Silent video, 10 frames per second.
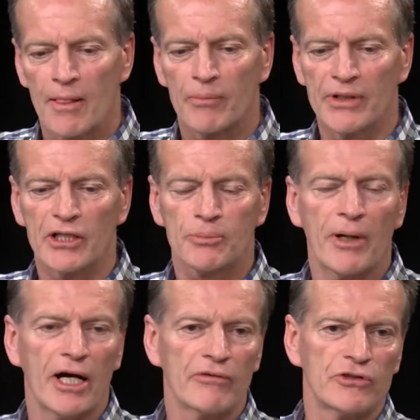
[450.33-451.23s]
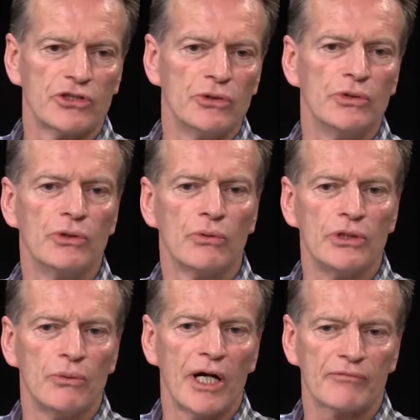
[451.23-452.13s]
But that's part of it too. You
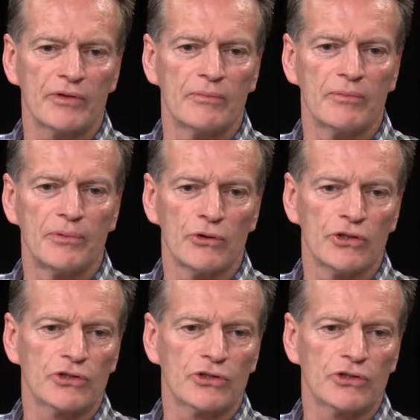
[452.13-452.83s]
will have to build a